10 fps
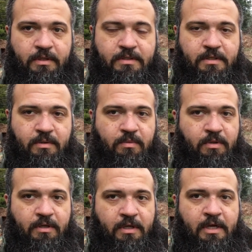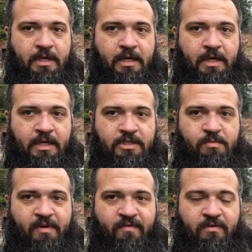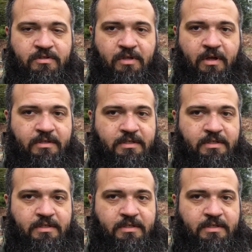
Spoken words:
So those are my first thoughts,